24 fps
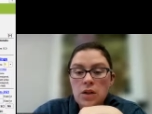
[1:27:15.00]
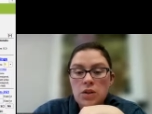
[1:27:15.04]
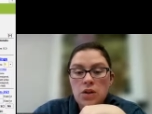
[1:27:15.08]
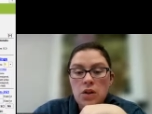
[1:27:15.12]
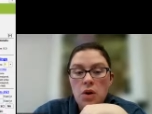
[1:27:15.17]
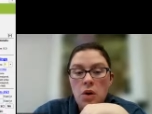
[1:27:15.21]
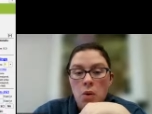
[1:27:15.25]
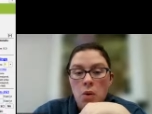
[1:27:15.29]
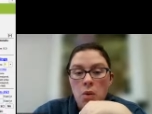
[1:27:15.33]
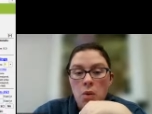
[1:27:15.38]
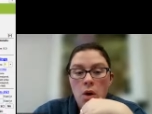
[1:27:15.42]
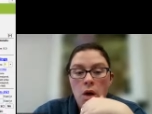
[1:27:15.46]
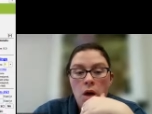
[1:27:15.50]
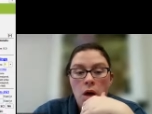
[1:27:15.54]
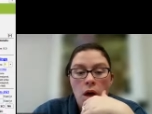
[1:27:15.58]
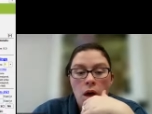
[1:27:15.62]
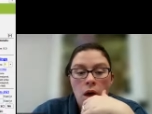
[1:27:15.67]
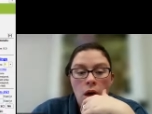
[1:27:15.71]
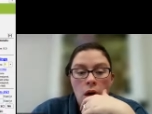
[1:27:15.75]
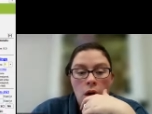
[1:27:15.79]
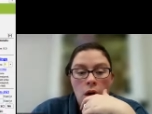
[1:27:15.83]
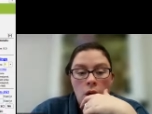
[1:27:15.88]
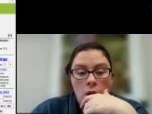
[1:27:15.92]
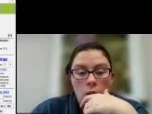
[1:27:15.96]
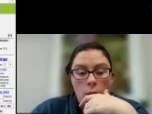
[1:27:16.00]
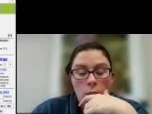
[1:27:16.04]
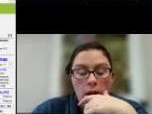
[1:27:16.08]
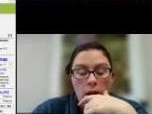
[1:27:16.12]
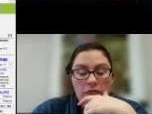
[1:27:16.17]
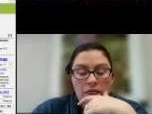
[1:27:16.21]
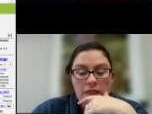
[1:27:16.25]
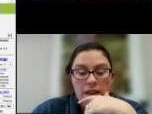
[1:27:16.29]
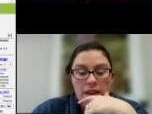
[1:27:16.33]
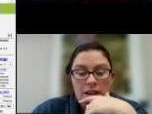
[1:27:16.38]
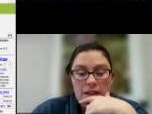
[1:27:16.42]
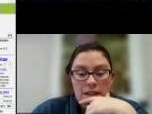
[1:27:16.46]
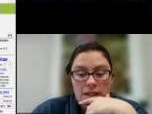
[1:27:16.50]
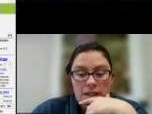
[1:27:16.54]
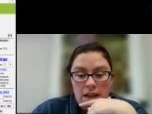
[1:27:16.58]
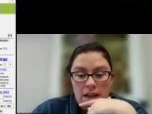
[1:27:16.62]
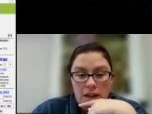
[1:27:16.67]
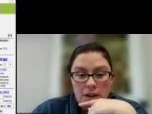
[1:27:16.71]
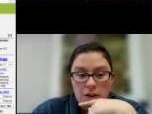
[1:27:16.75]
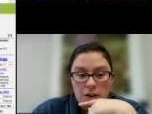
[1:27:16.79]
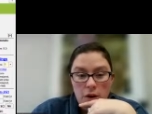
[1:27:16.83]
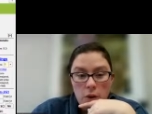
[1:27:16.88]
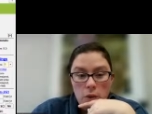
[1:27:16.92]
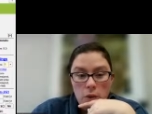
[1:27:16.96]
So one thing to
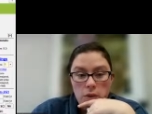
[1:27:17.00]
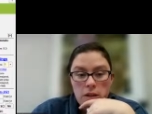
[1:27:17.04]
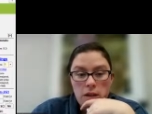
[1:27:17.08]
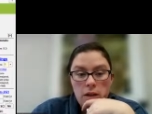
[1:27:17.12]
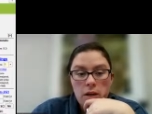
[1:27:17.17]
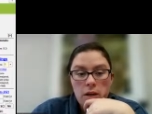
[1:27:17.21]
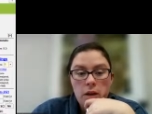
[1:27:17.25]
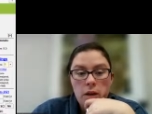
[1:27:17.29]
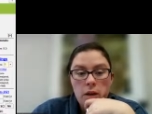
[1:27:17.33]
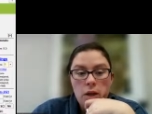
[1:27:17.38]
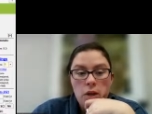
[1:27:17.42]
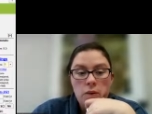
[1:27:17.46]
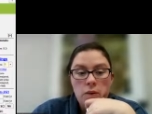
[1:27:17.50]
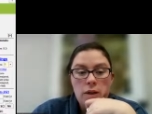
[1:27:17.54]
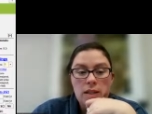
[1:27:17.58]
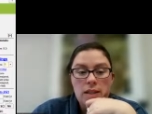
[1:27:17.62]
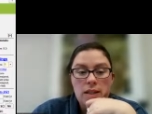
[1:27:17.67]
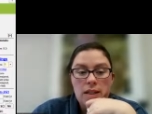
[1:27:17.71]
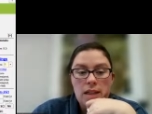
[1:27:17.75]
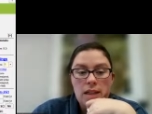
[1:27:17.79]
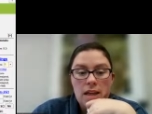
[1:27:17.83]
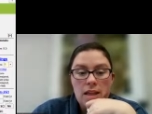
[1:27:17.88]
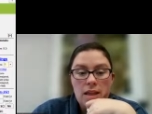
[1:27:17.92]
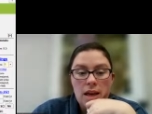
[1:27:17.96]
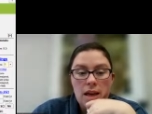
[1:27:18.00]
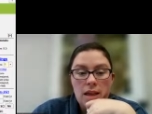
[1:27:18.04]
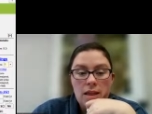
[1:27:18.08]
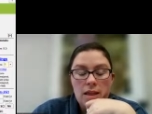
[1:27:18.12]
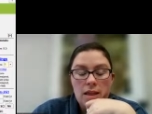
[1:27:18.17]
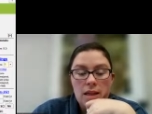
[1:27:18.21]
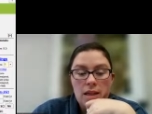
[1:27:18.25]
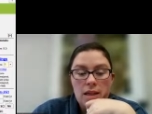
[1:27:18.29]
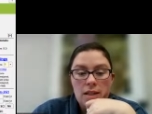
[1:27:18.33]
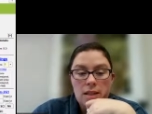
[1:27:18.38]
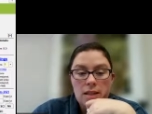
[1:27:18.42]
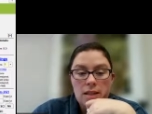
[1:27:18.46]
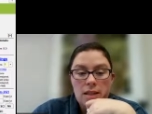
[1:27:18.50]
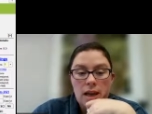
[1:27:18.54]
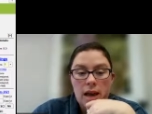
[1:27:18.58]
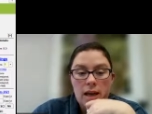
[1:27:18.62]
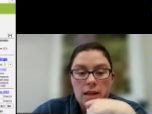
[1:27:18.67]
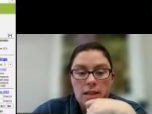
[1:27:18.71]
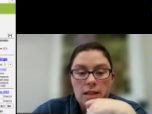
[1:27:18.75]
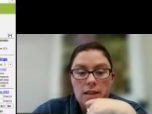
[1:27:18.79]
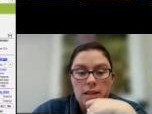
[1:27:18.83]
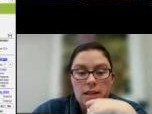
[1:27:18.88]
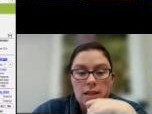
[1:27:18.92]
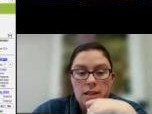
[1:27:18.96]
take note, you can see that this
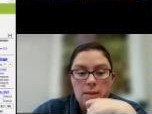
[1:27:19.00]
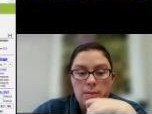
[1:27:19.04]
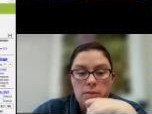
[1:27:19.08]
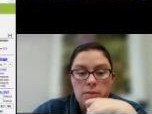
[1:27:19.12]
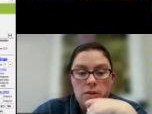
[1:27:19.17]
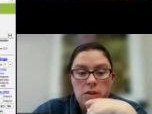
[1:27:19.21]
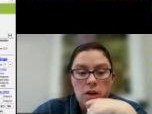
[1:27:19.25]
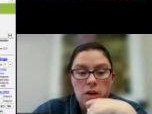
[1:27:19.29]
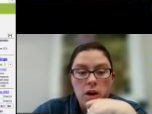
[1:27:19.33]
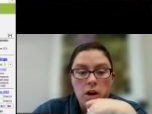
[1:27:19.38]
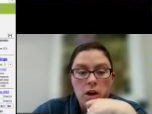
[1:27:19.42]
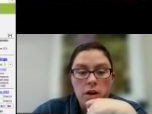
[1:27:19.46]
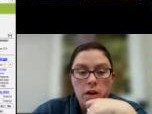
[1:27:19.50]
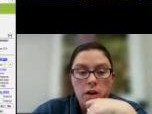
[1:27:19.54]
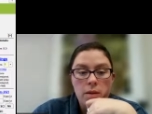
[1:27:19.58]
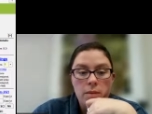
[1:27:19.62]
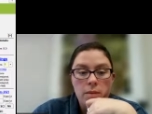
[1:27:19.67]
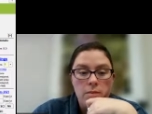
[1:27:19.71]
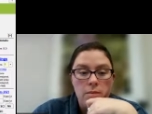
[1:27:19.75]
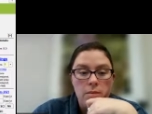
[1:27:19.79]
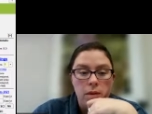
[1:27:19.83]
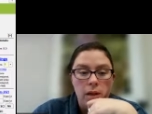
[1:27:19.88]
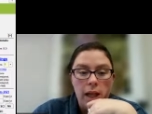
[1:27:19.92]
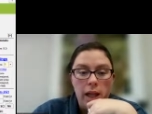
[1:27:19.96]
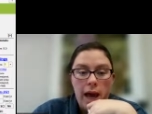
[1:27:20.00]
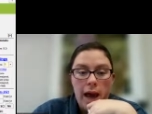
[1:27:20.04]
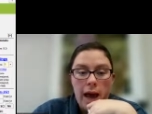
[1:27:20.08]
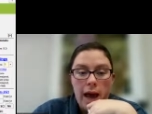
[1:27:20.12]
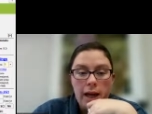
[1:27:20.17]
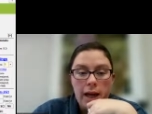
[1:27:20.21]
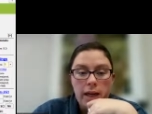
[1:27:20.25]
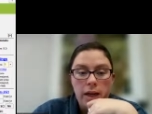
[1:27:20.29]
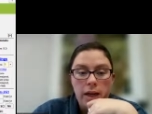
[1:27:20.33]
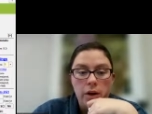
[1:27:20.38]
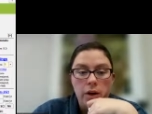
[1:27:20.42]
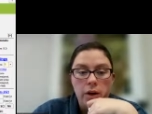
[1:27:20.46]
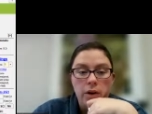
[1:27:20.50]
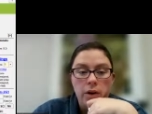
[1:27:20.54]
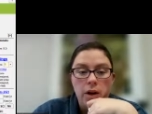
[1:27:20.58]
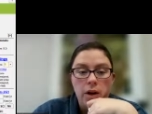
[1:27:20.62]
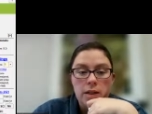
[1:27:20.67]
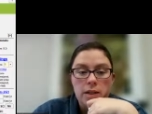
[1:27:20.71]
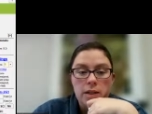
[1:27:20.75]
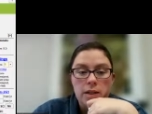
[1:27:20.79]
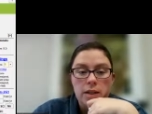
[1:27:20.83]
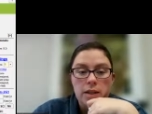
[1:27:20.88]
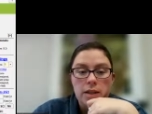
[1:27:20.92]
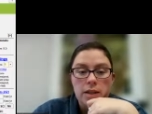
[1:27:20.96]
text is dark black here
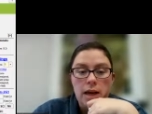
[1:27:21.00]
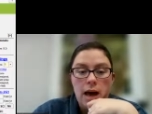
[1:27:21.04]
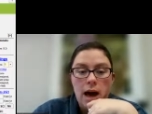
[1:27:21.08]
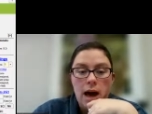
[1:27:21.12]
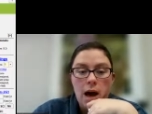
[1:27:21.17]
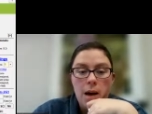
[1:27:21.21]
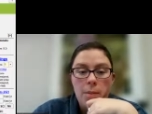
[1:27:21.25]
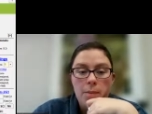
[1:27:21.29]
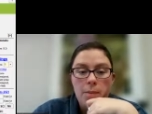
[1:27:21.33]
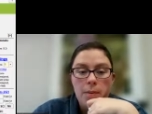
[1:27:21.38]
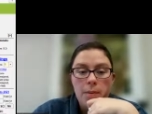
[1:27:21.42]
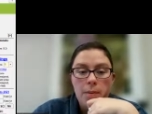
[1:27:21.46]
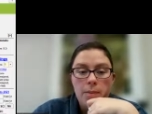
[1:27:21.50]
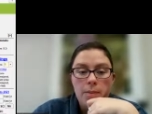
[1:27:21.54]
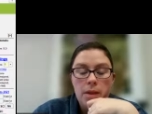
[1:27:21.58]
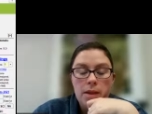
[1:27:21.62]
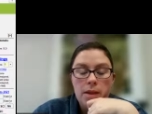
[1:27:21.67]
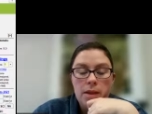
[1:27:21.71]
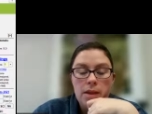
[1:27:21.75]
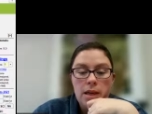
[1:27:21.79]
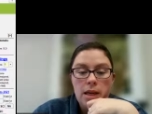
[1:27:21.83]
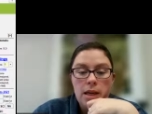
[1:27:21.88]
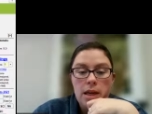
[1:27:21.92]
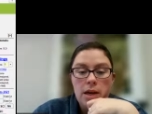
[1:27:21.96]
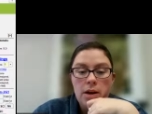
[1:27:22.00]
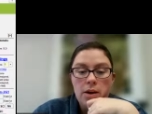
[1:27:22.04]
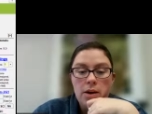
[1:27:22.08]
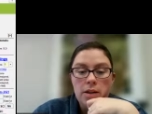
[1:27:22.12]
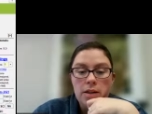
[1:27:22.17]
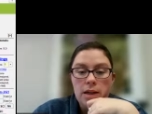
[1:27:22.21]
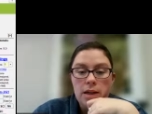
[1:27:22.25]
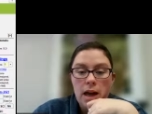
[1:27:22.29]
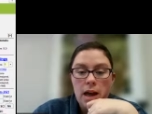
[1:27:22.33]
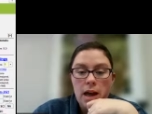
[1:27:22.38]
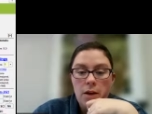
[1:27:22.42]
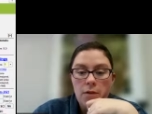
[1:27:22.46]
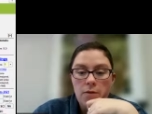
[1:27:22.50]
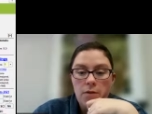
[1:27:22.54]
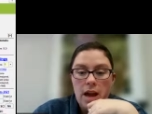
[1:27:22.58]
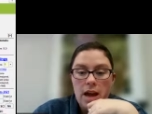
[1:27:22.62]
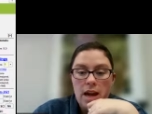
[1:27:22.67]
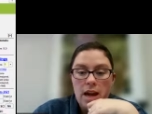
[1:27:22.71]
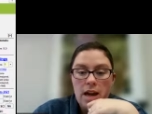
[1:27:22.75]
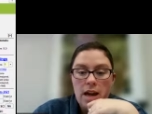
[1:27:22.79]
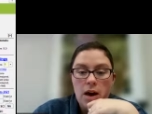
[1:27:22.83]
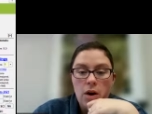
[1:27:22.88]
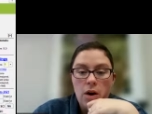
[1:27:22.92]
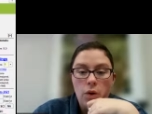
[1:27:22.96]
across the top. Here it's kind of
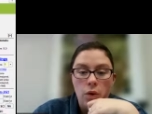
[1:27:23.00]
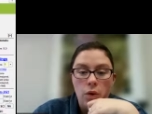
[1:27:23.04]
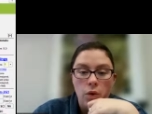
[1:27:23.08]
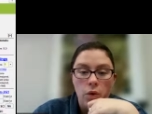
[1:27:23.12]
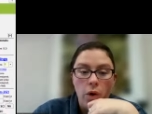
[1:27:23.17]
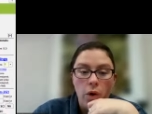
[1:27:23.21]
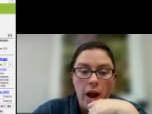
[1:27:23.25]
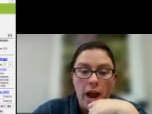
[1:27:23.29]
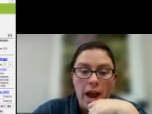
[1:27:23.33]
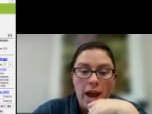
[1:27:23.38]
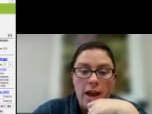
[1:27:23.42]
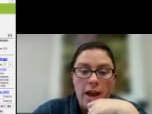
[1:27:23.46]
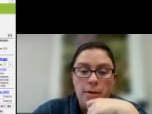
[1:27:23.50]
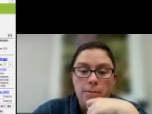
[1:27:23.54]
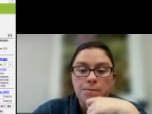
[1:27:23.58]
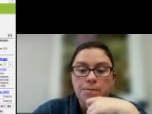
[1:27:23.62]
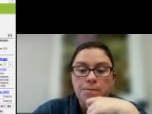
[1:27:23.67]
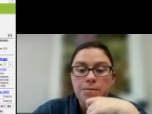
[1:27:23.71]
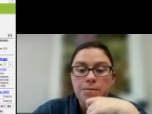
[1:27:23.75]
faded out gray.